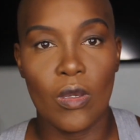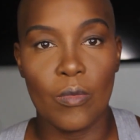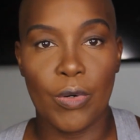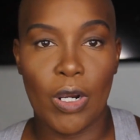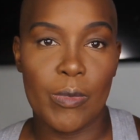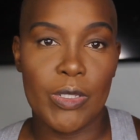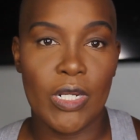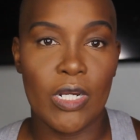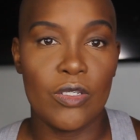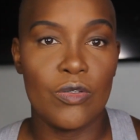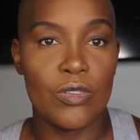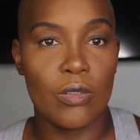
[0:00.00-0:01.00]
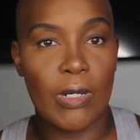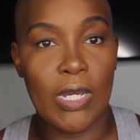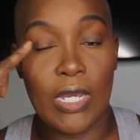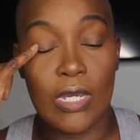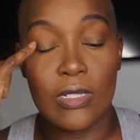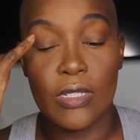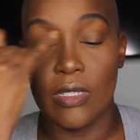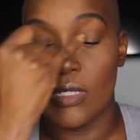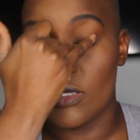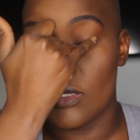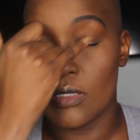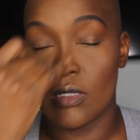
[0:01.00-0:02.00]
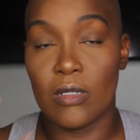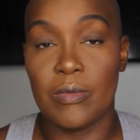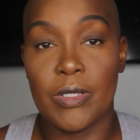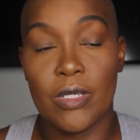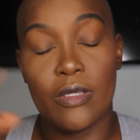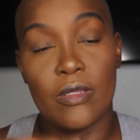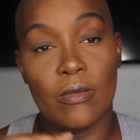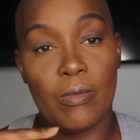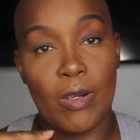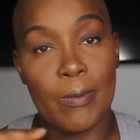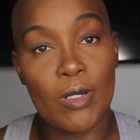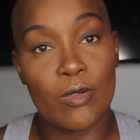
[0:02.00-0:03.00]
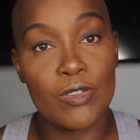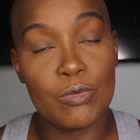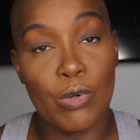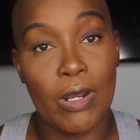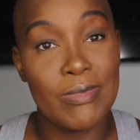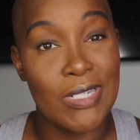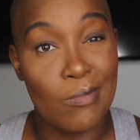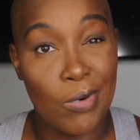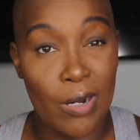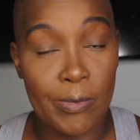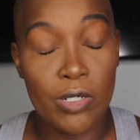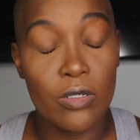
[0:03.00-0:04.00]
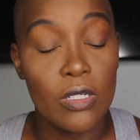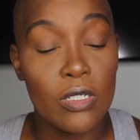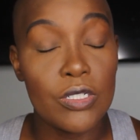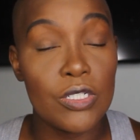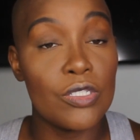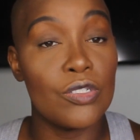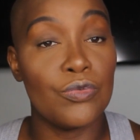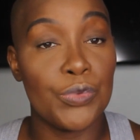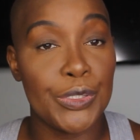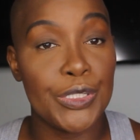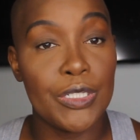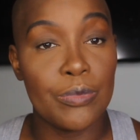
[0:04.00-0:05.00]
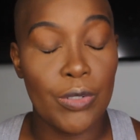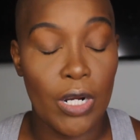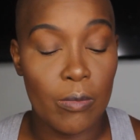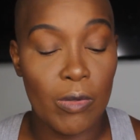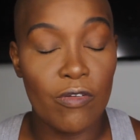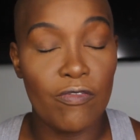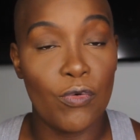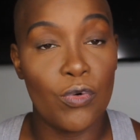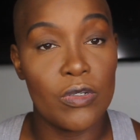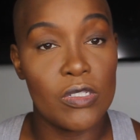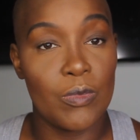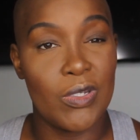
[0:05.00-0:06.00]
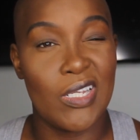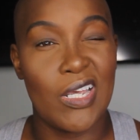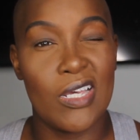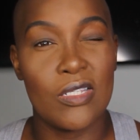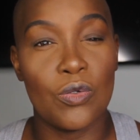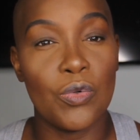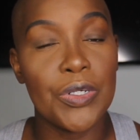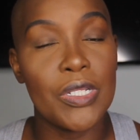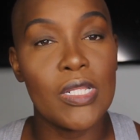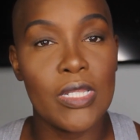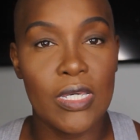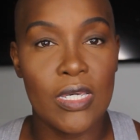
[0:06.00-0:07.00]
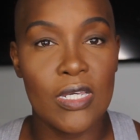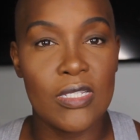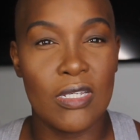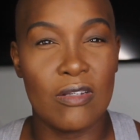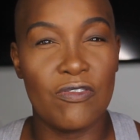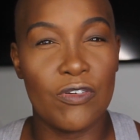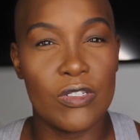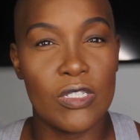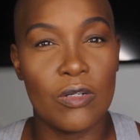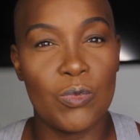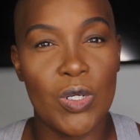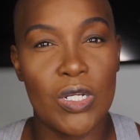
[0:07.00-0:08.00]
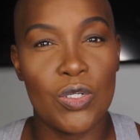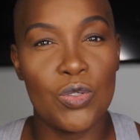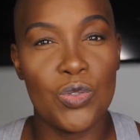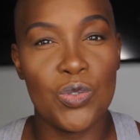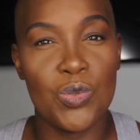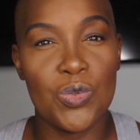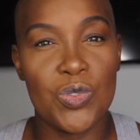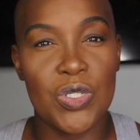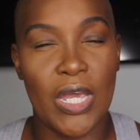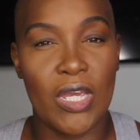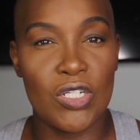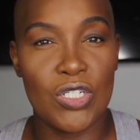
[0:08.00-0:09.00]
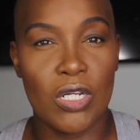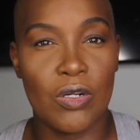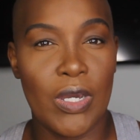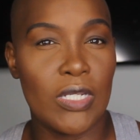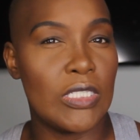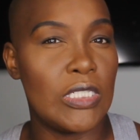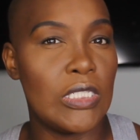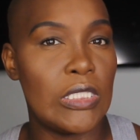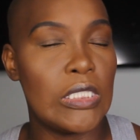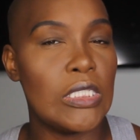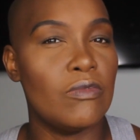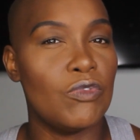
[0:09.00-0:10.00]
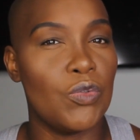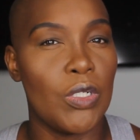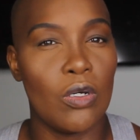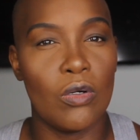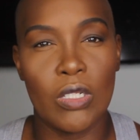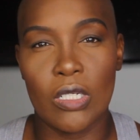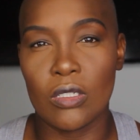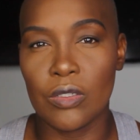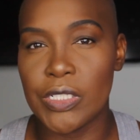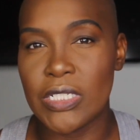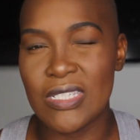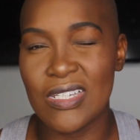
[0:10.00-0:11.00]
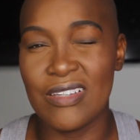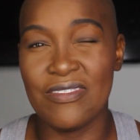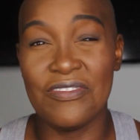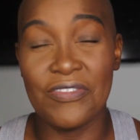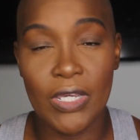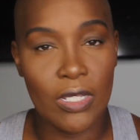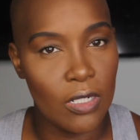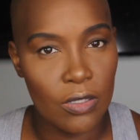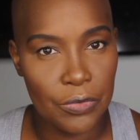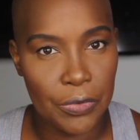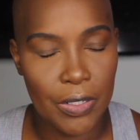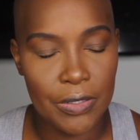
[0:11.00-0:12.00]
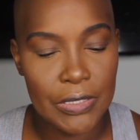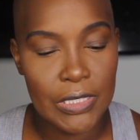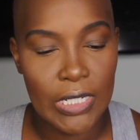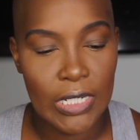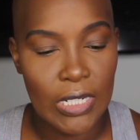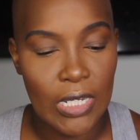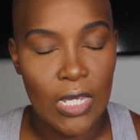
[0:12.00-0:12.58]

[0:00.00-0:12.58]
Primer that I use on my eyelids is going to be the Bare Minerals Primetime Primer. She's a really good primer for someone that has oily lids and for someone whose eyeshadow has a tendency of doing a whole lot of creasing and fading throughout the day.